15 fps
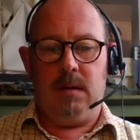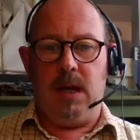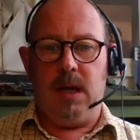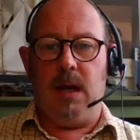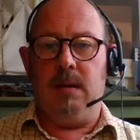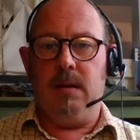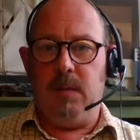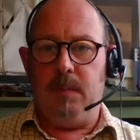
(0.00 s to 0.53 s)

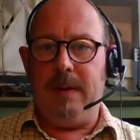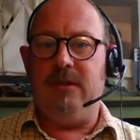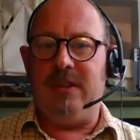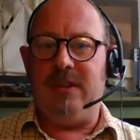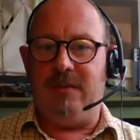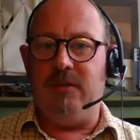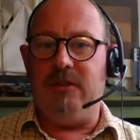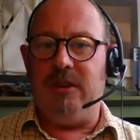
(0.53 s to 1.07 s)
yeah, the B
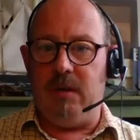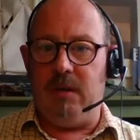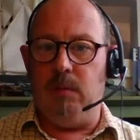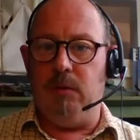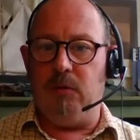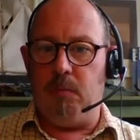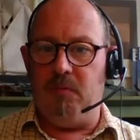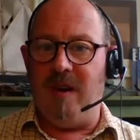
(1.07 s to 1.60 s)
seventeen
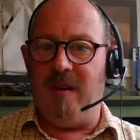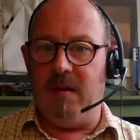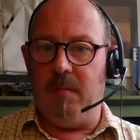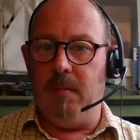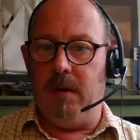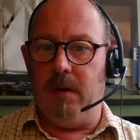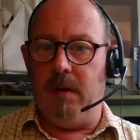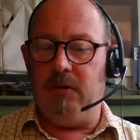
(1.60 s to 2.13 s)
was very
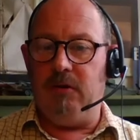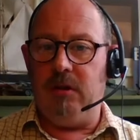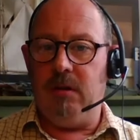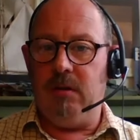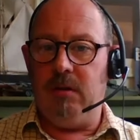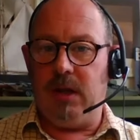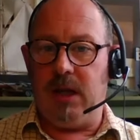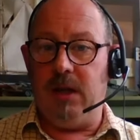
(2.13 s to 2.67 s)

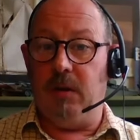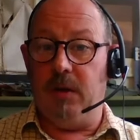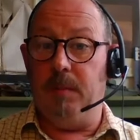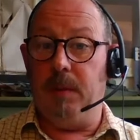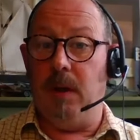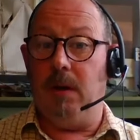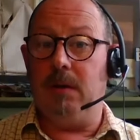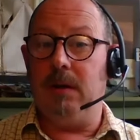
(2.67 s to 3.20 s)
much the kid on
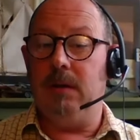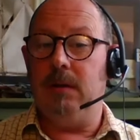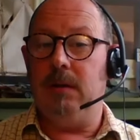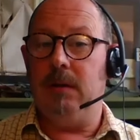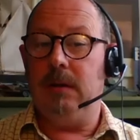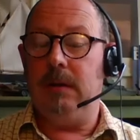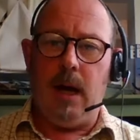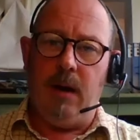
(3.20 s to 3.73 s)
the block.
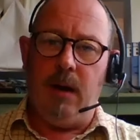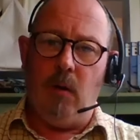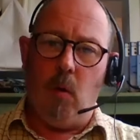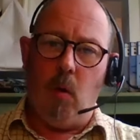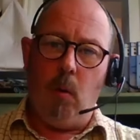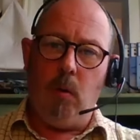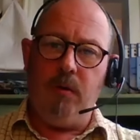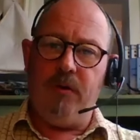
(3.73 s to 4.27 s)
And
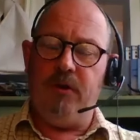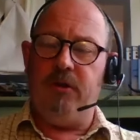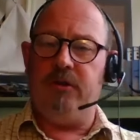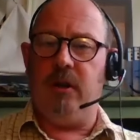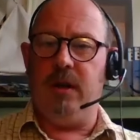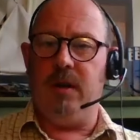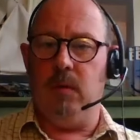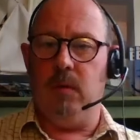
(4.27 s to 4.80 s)
all of the
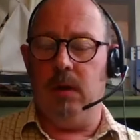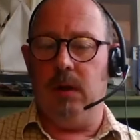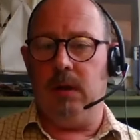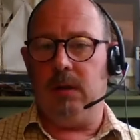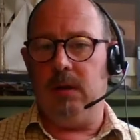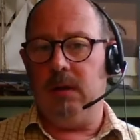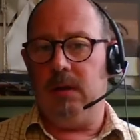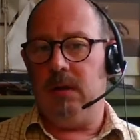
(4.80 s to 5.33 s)
design
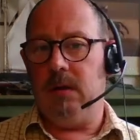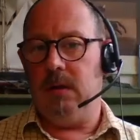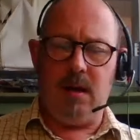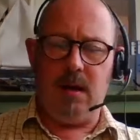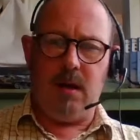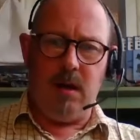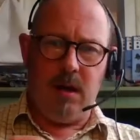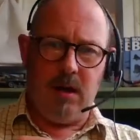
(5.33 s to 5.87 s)
work
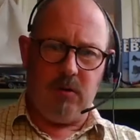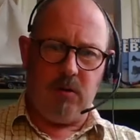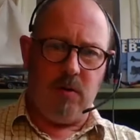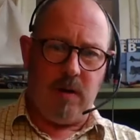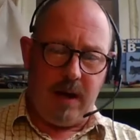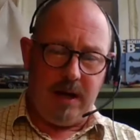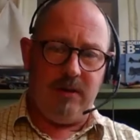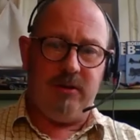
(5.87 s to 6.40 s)
had
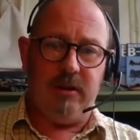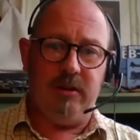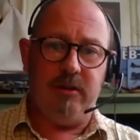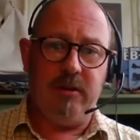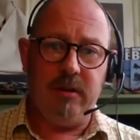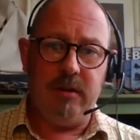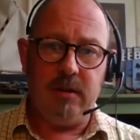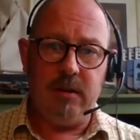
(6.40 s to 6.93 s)
created
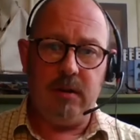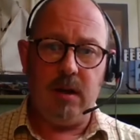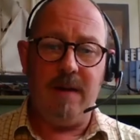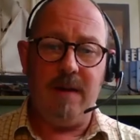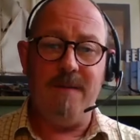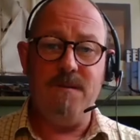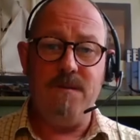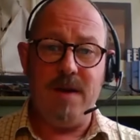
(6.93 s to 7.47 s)

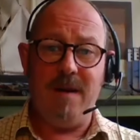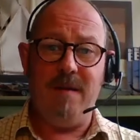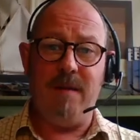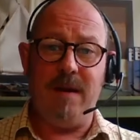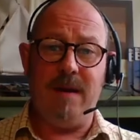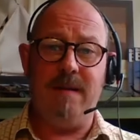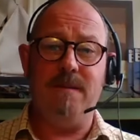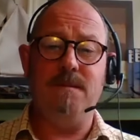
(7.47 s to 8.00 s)
a
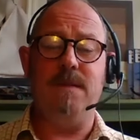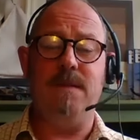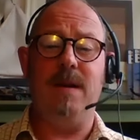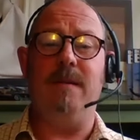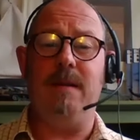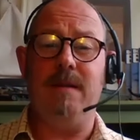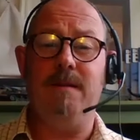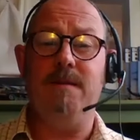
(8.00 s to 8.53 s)
very,
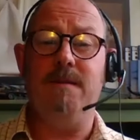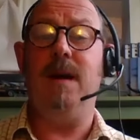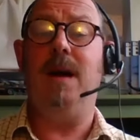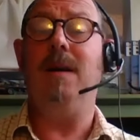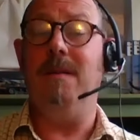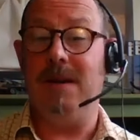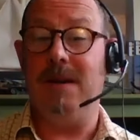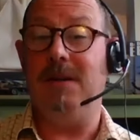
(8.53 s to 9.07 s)
very,
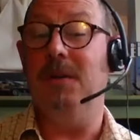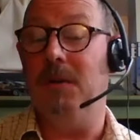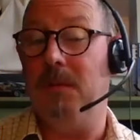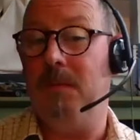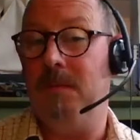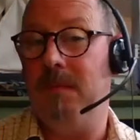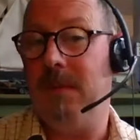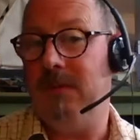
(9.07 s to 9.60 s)
very good
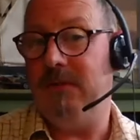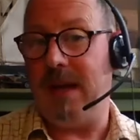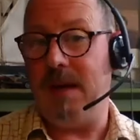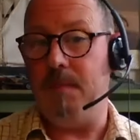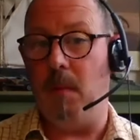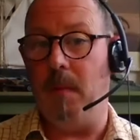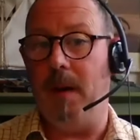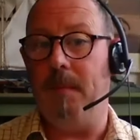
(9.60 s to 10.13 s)
day
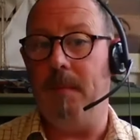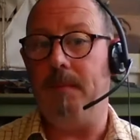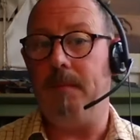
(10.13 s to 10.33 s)
bomber.